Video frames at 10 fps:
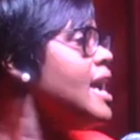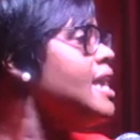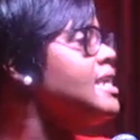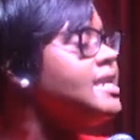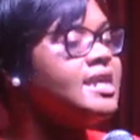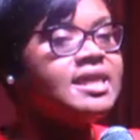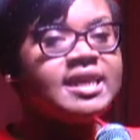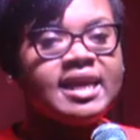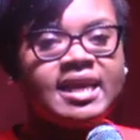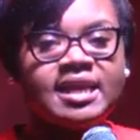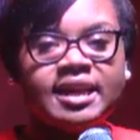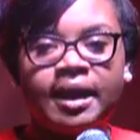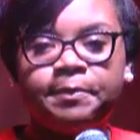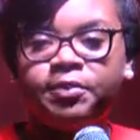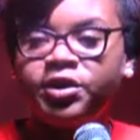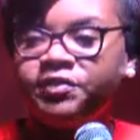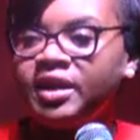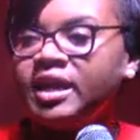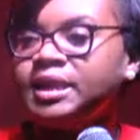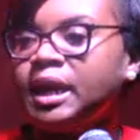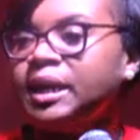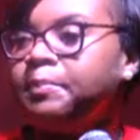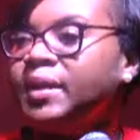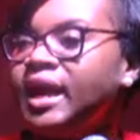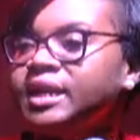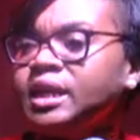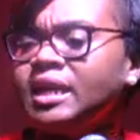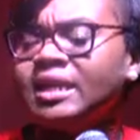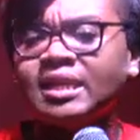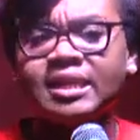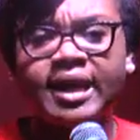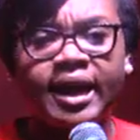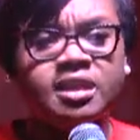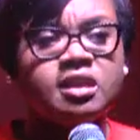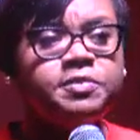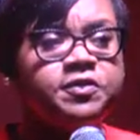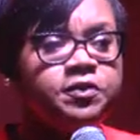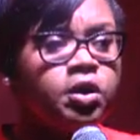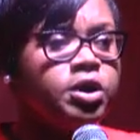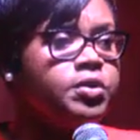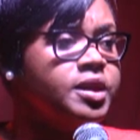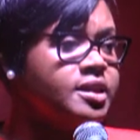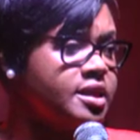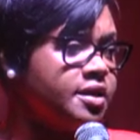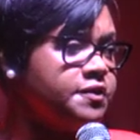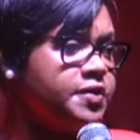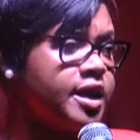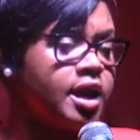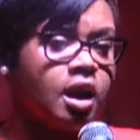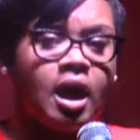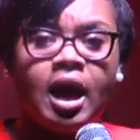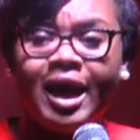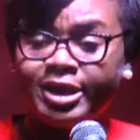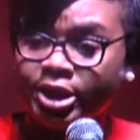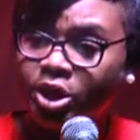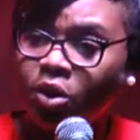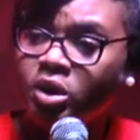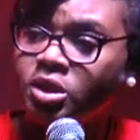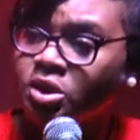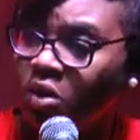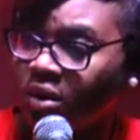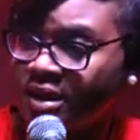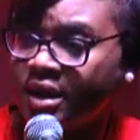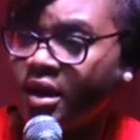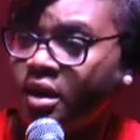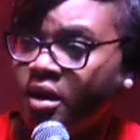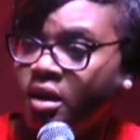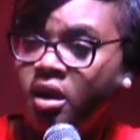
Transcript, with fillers: It is indeed a privilege and a pleasure to stand before you this evening as your daughter,